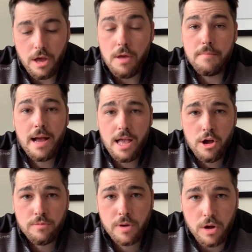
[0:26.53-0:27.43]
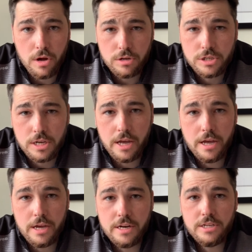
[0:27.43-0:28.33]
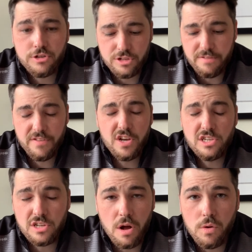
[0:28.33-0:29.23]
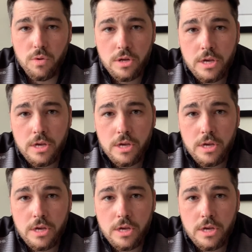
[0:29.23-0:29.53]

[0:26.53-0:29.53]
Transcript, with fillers: at my home course uh, and it's just the first hole.